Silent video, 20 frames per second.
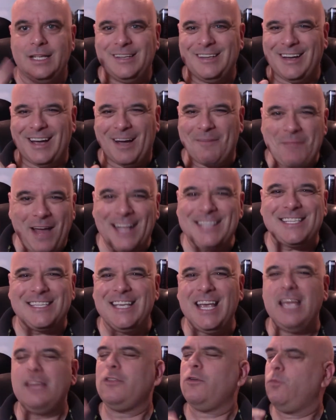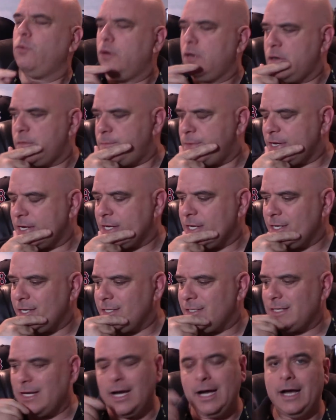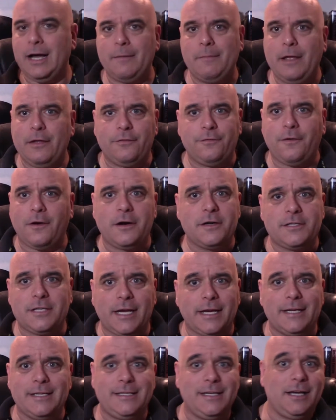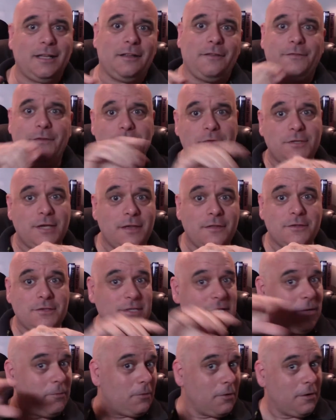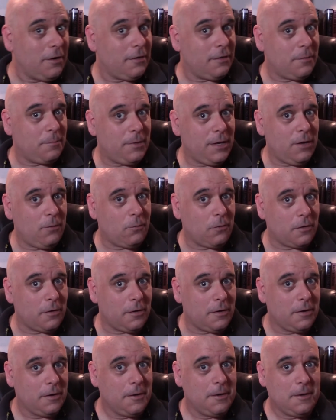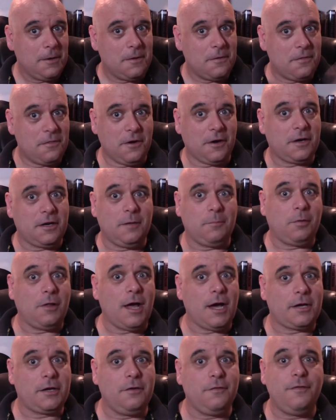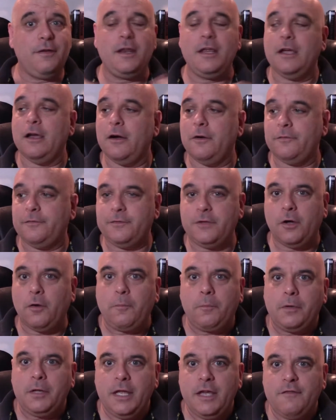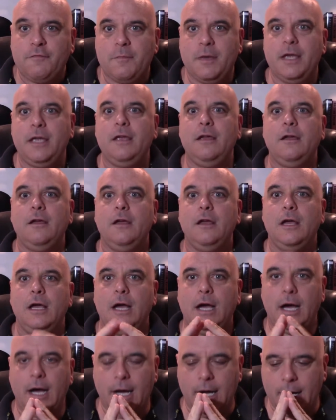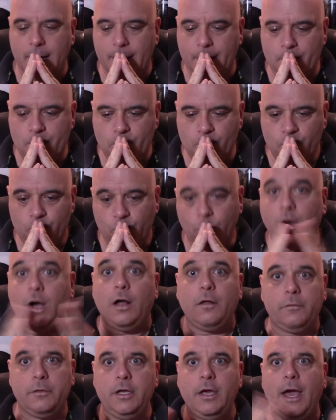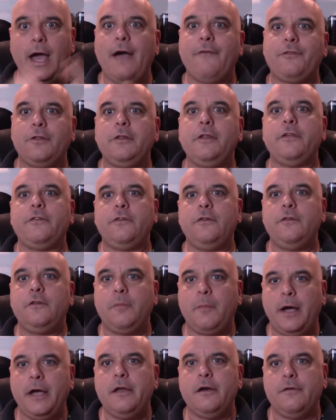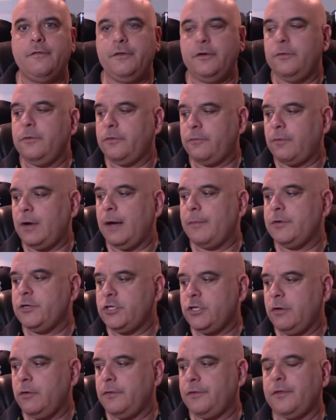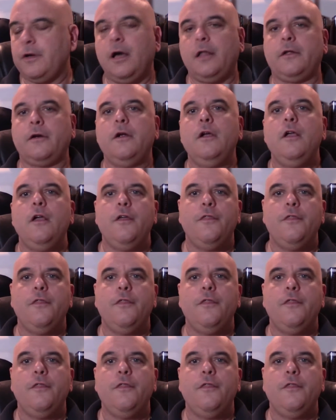I'm not saying the word because as far as I can tell, if you say the C word and the P word, they're going to block your video. Don't believe me? Well, you have to listen to my interview with Robin Schoenthaller.